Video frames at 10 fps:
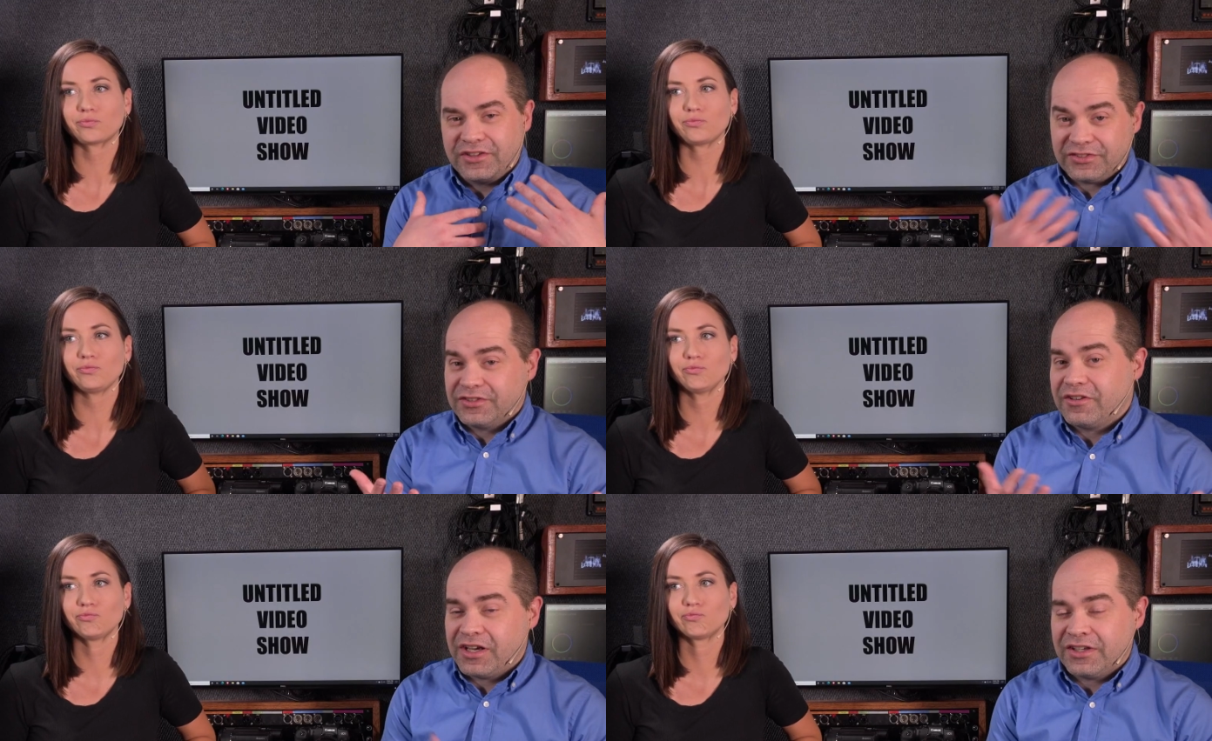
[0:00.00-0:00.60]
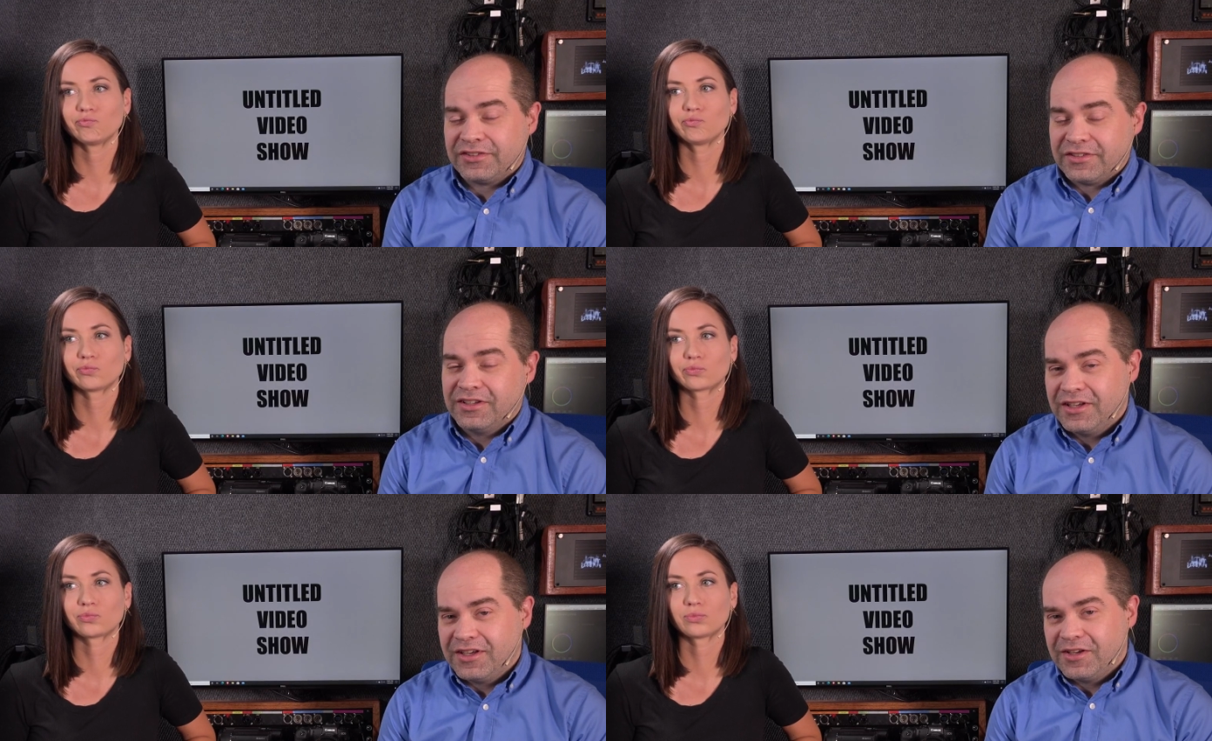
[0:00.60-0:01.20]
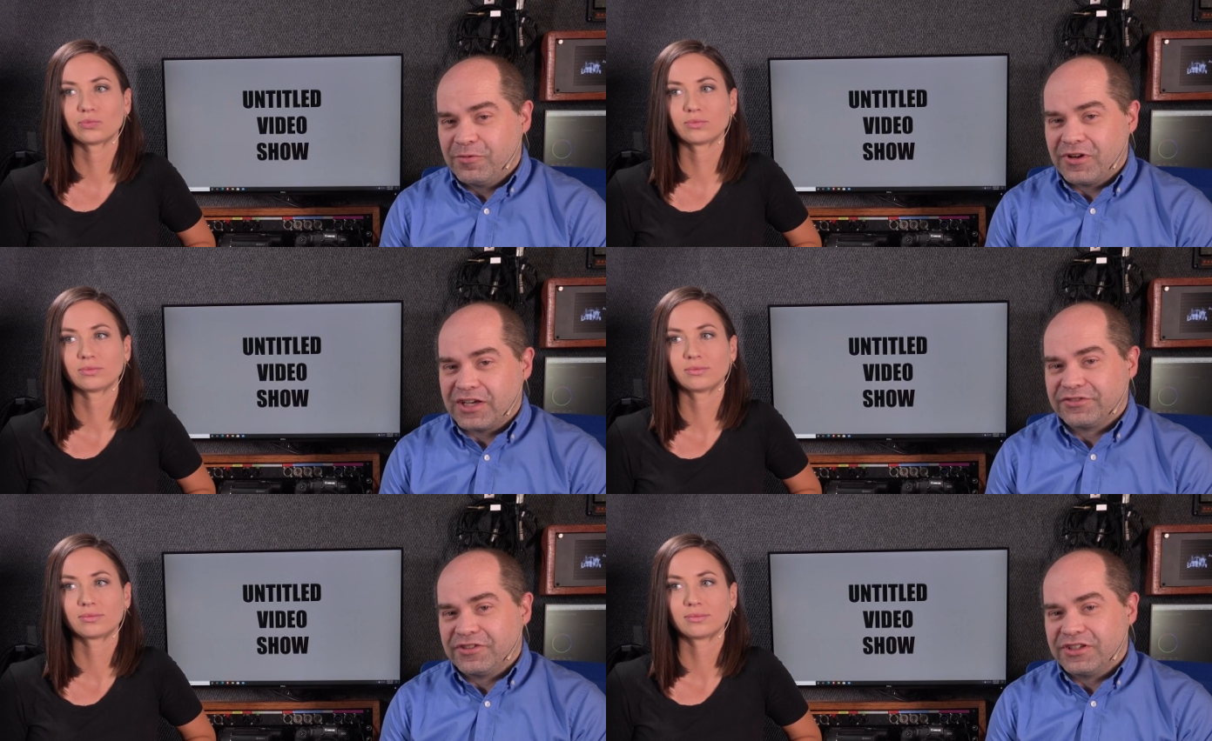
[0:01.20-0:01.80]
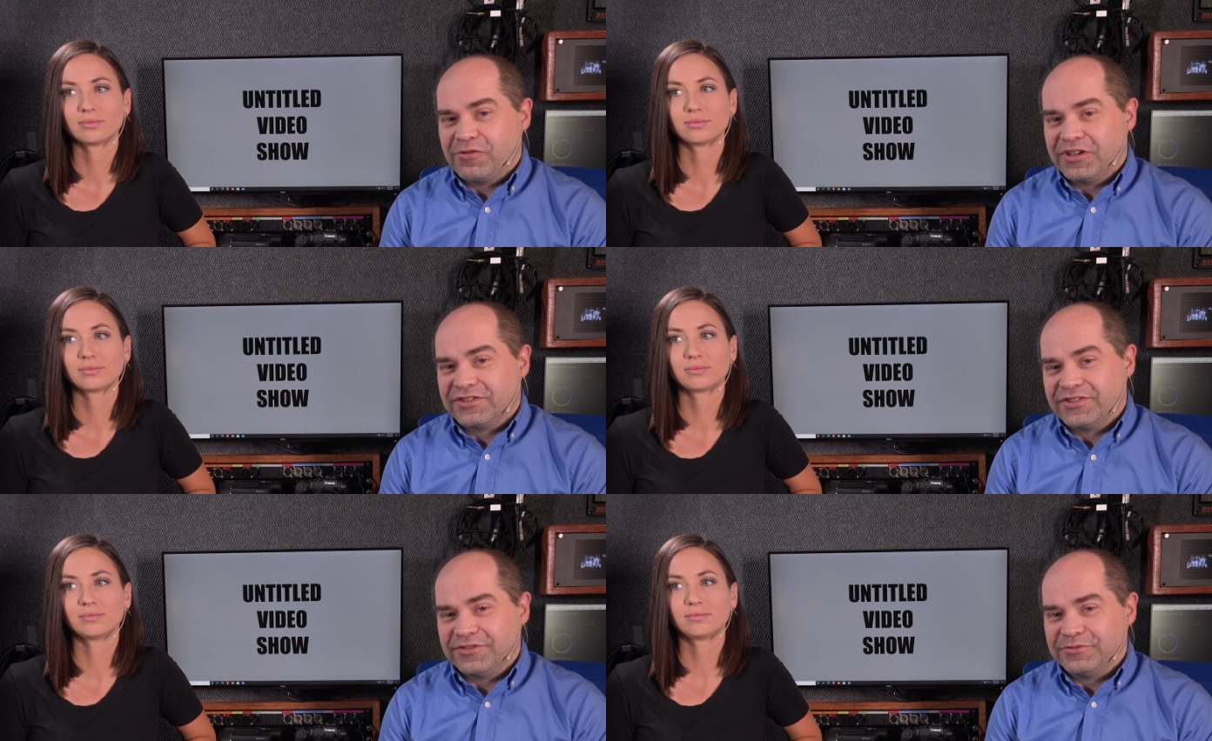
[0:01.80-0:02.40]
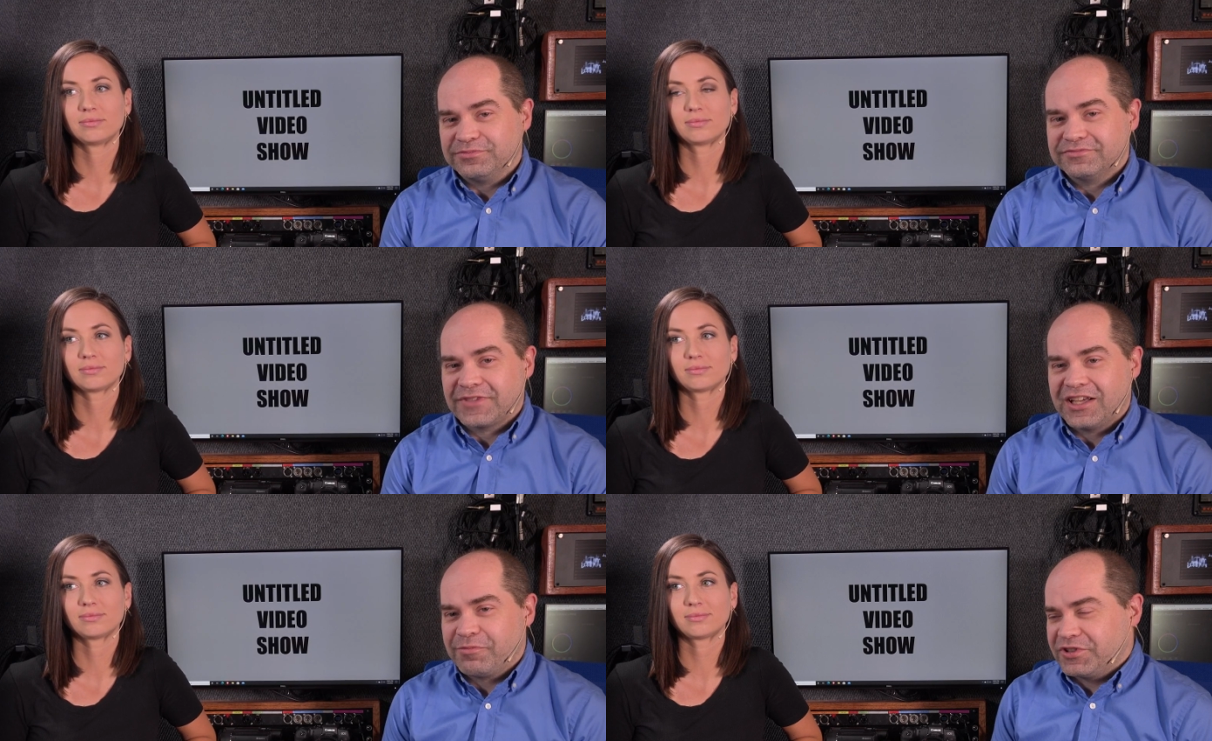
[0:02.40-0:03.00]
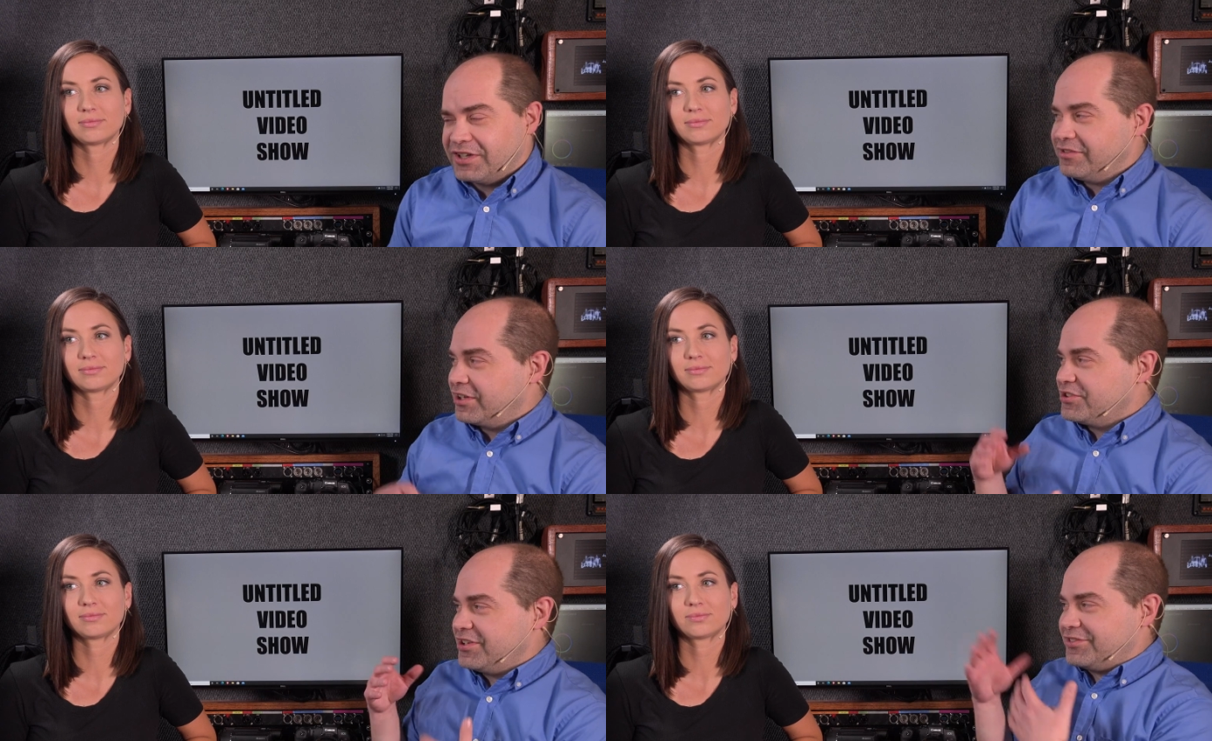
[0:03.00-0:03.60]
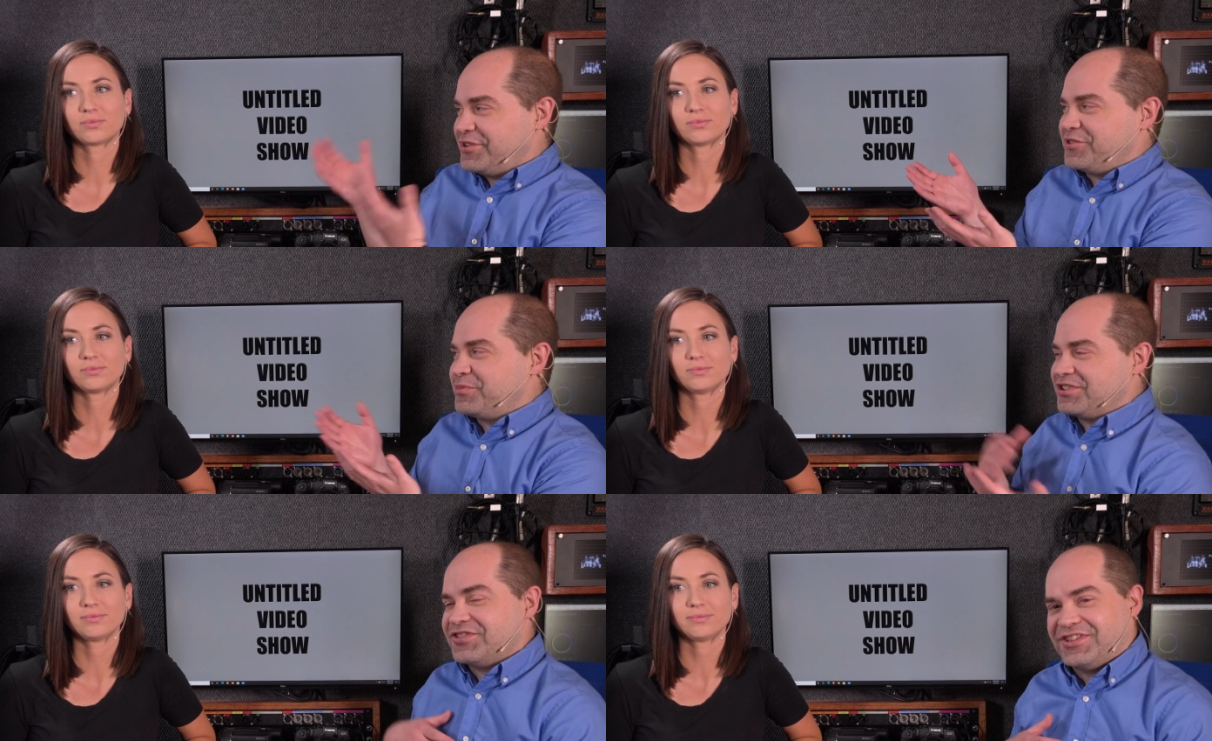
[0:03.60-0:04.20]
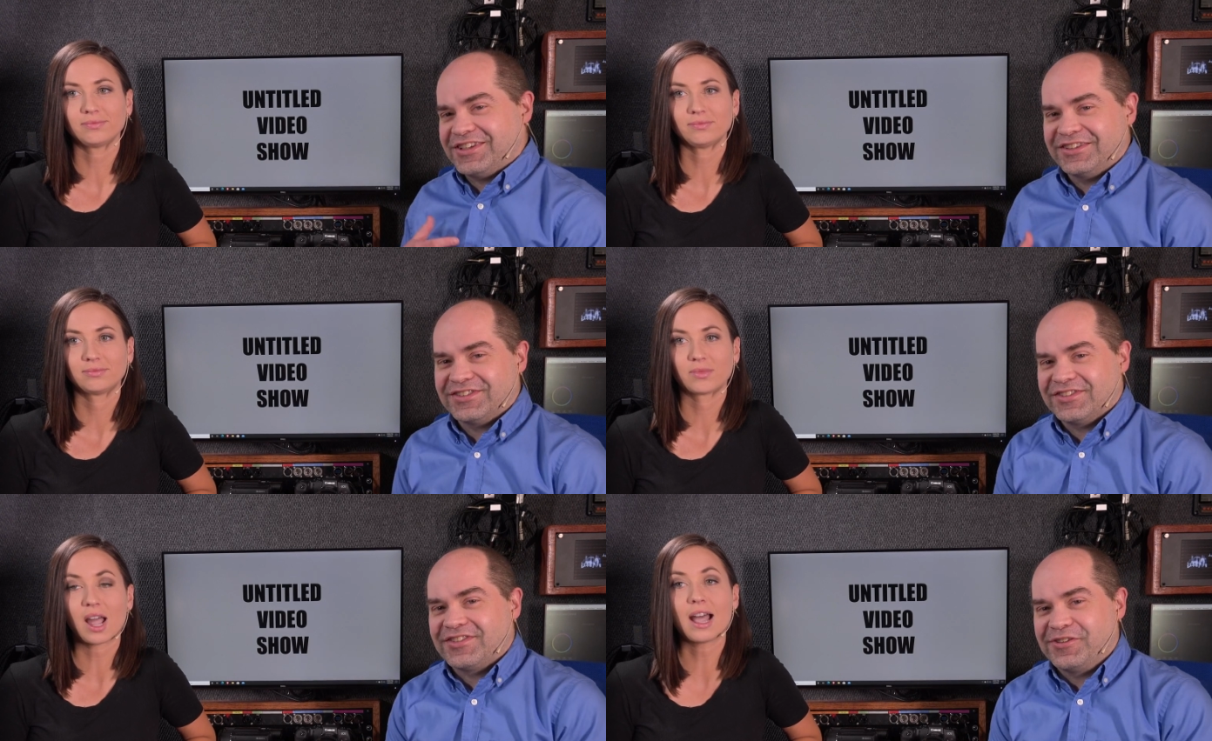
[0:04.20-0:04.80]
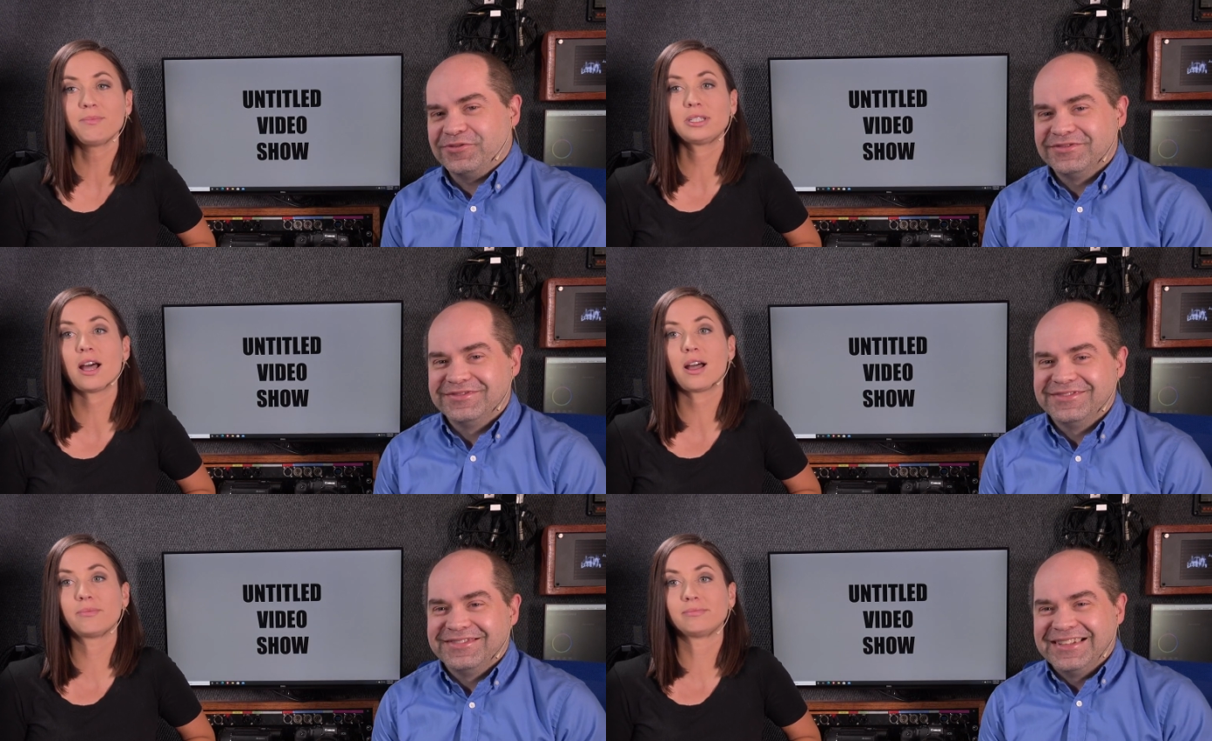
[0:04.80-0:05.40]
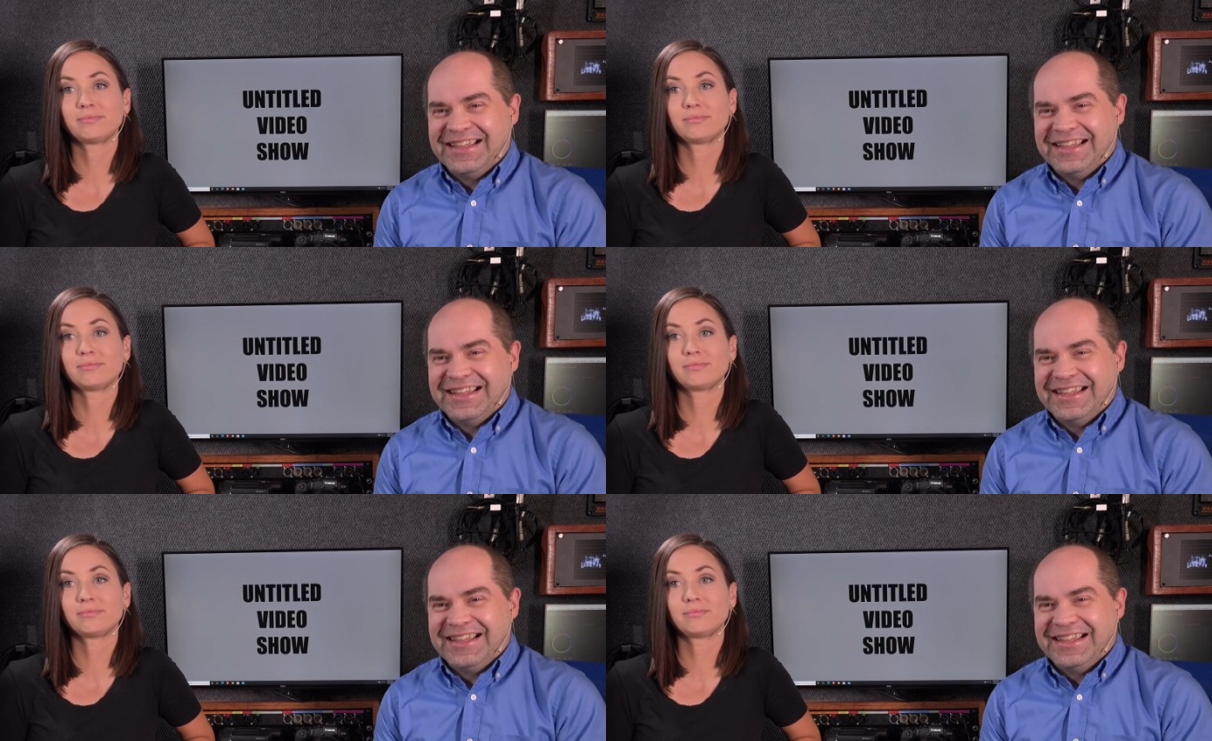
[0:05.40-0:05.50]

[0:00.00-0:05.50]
Speaker 1: series, we're actually going to kind of pretend like she doesn't know as much as she does. So
Speaker 2: I'm dumb.